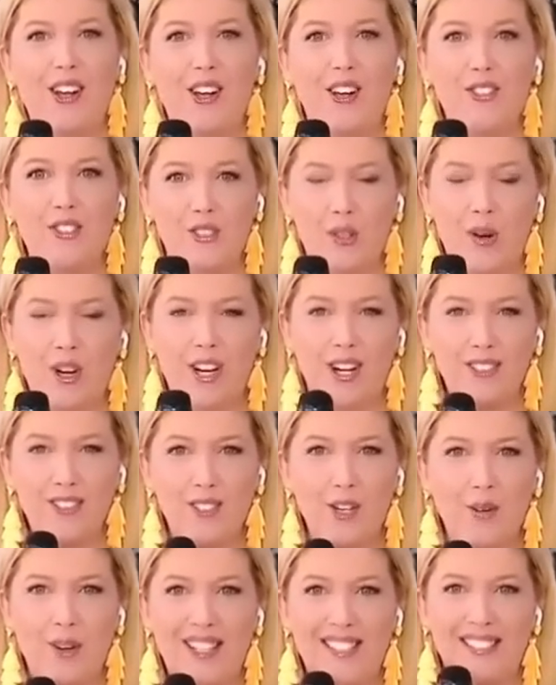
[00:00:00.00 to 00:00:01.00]
Sure.
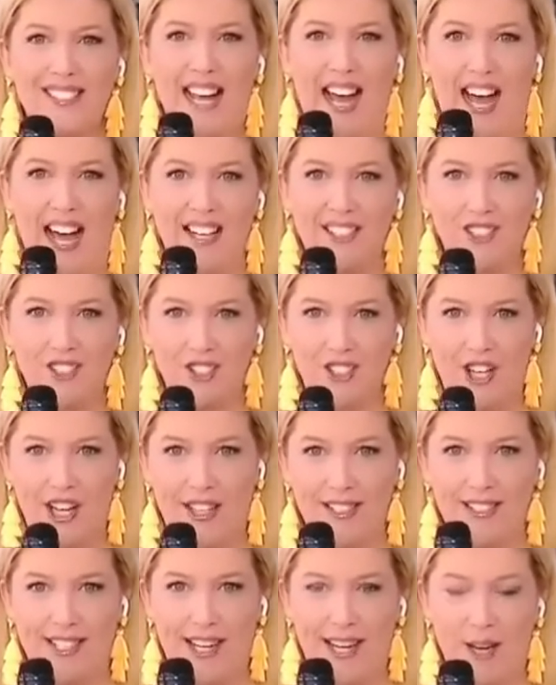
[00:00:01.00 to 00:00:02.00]
So it's at
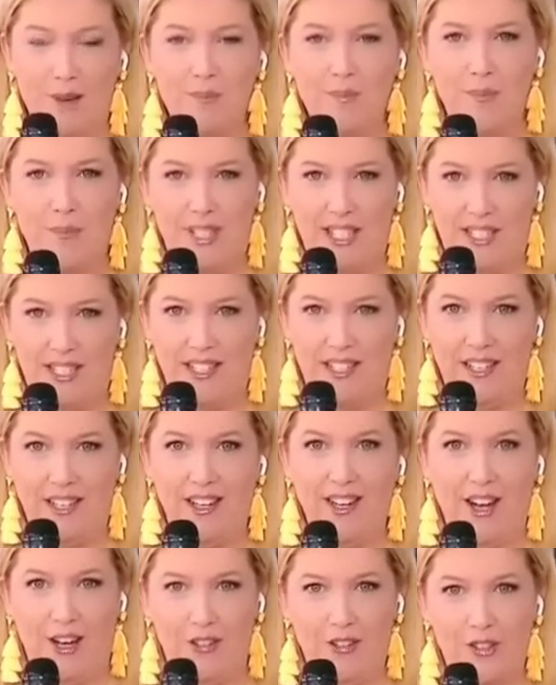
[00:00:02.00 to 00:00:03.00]
Shancamp
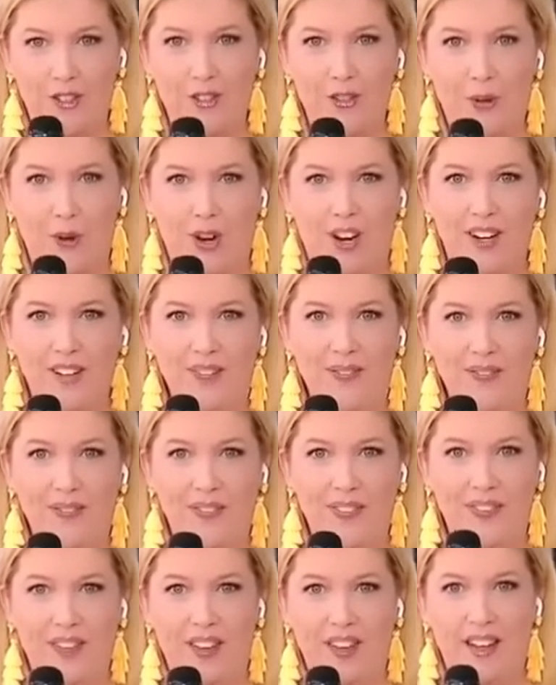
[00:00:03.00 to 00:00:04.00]
Media underscore.
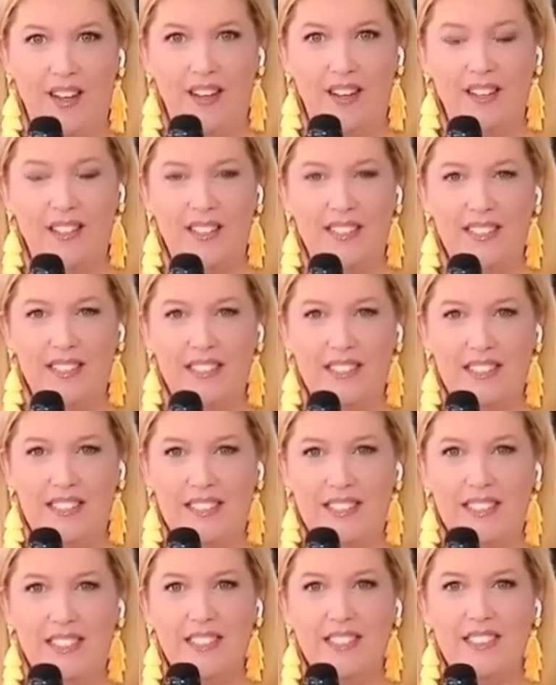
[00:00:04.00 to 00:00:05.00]
All right.
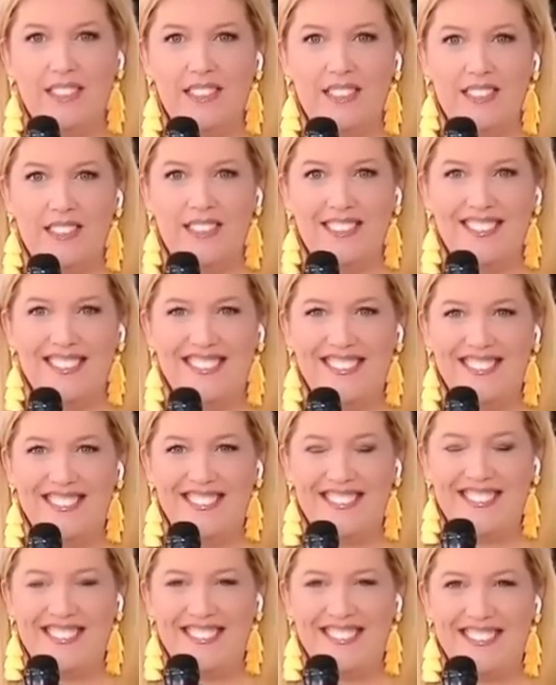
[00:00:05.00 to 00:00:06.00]
Shannon, thank yeah, oh, you. We
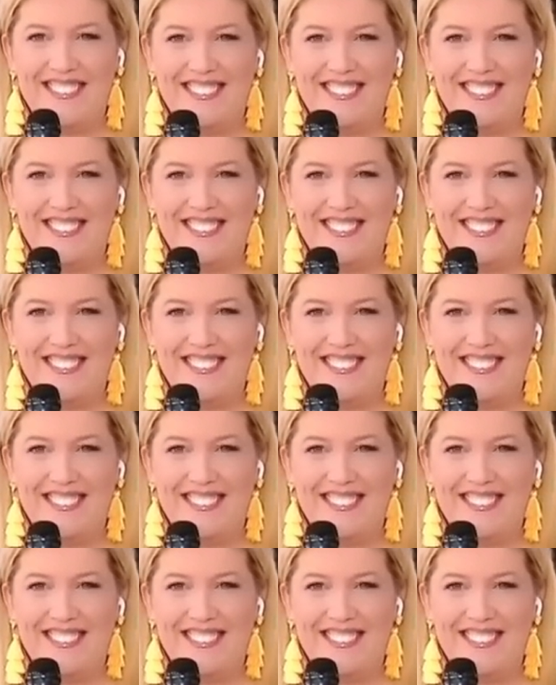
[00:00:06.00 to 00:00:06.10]
appreciate